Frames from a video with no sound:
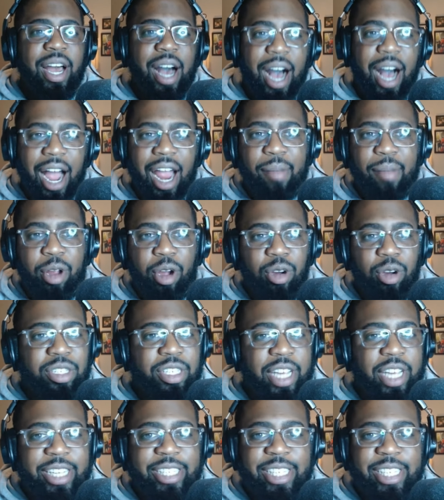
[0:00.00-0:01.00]
I'm your host,
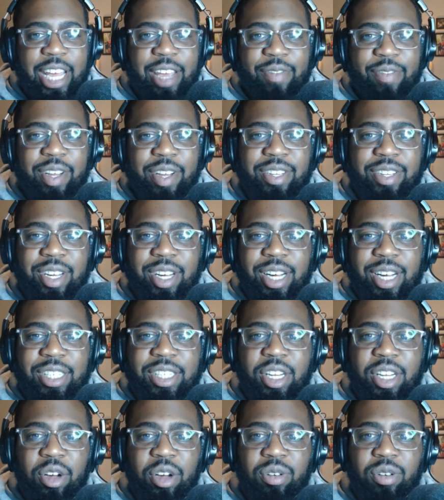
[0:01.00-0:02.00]
Jay Stephens,
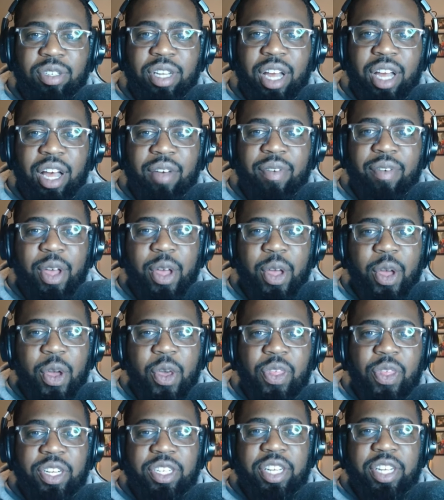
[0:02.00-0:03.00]
also the host of
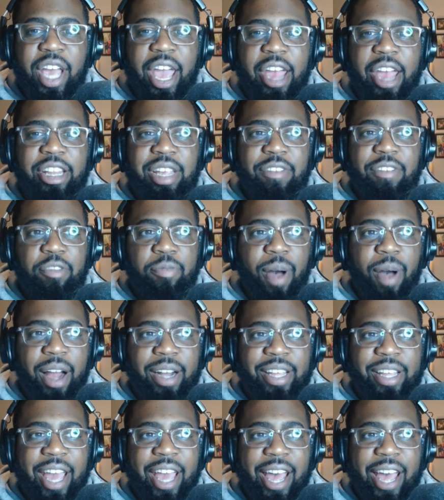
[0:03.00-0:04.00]
the Jay Stephens
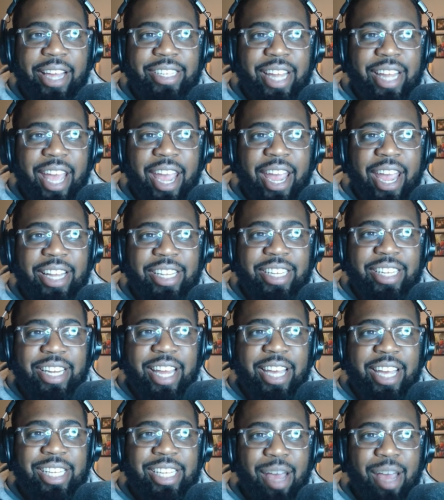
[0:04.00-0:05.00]
Podcast, and
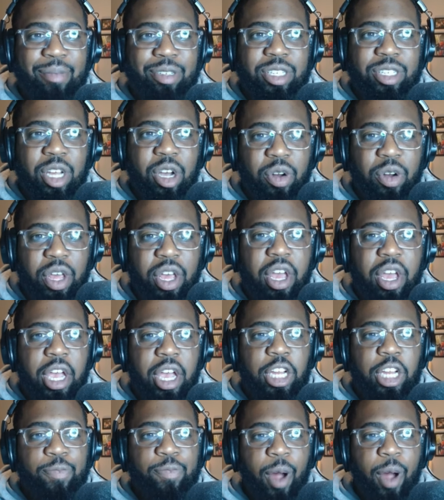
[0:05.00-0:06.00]
today's episode
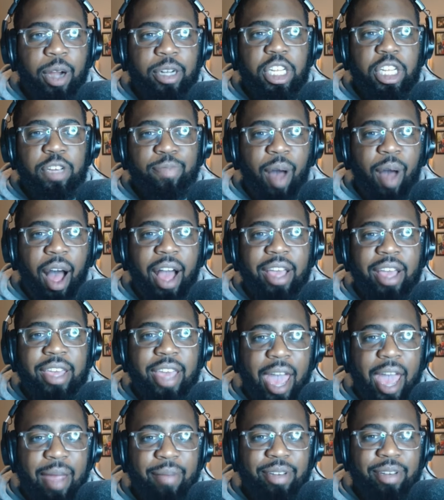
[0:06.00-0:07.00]
is brought to you by
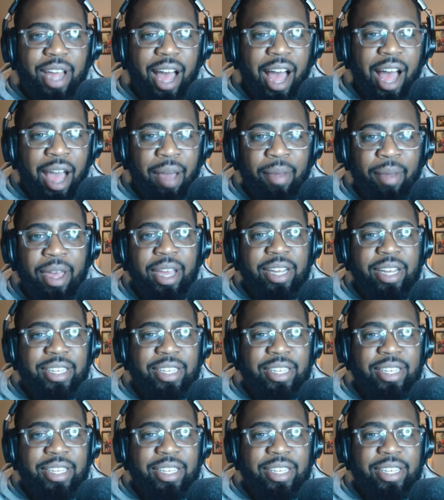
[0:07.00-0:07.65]
Game Time.